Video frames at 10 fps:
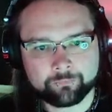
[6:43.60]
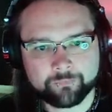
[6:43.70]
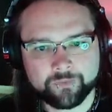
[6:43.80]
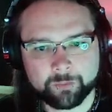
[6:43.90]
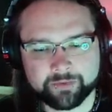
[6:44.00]

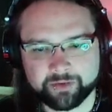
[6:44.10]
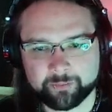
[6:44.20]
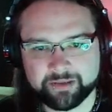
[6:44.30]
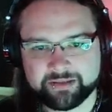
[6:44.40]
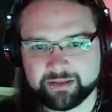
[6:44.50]
Come on, you
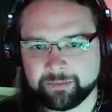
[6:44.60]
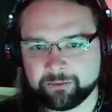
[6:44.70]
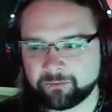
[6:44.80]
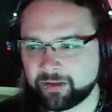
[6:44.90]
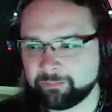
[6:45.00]
bit. You built,
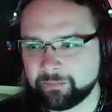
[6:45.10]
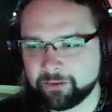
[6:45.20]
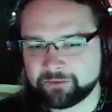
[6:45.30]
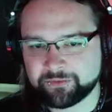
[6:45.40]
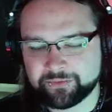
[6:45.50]
like, most
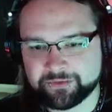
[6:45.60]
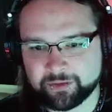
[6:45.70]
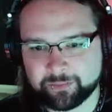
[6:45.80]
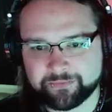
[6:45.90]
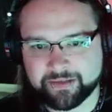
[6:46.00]
of the top
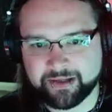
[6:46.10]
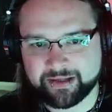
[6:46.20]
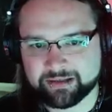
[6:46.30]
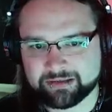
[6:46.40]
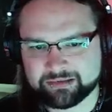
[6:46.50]
of that.
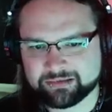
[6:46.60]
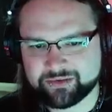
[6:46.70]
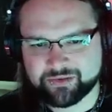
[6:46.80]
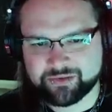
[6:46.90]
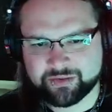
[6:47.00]

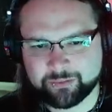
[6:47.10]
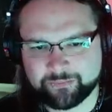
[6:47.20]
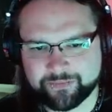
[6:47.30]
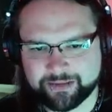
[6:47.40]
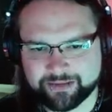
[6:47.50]
So
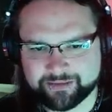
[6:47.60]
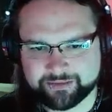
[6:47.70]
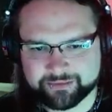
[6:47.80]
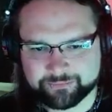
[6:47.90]
fast.